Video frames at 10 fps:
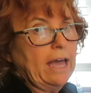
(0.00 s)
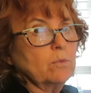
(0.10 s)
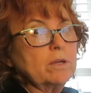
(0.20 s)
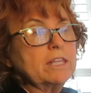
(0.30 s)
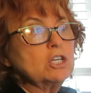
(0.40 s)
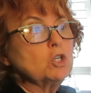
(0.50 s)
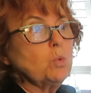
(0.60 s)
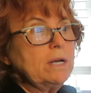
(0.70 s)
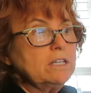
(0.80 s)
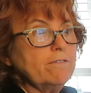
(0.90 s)
and within
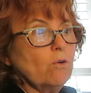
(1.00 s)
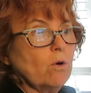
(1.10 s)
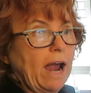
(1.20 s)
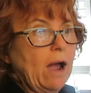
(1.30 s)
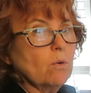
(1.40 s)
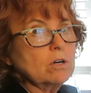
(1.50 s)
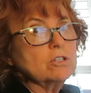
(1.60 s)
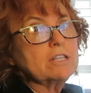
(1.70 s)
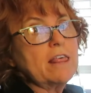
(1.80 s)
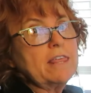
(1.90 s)
24
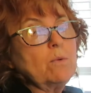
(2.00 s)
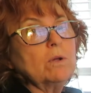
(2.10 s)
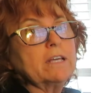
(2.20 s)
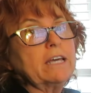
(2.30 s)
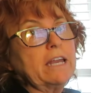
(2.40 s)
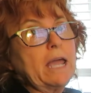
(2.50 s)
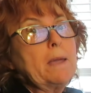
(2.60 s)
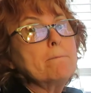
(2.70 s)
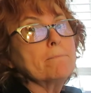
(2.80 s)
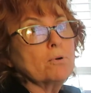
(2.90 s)
hours they will get
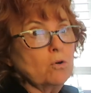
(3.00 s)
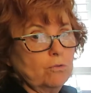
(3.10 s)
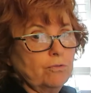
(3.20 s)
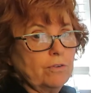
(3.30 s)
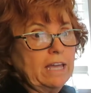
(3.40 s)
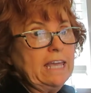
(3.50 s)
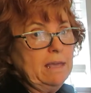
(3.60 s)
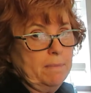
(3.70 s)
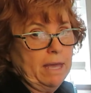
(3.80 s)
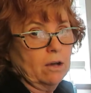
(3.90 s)
a proof
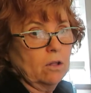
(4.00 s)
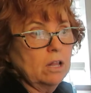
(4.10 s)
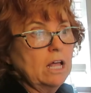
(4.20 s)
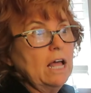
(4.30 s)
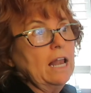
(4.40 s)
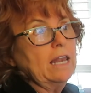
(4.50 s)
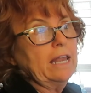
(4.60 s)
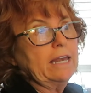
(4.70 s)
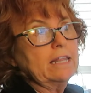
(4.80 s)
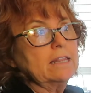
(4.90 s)
email
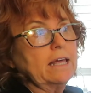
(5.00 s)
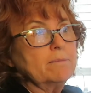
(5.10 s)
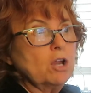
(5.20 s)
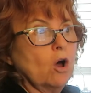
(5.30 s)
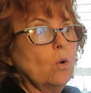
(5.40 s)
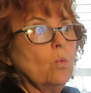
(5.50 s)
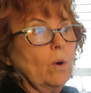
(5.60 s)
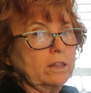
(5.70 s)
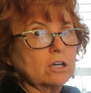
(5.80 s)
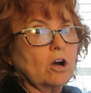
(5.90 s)
letting them know
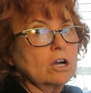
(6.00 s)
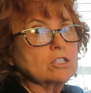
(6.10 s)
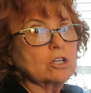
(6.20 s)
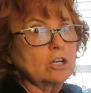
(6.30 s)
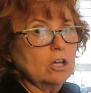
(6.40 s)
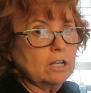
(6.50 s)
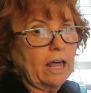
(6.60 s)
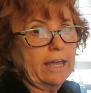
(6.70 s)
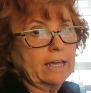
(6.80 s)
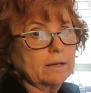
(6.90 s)
what the card's going to look
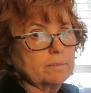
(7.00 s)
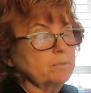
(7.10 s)
like.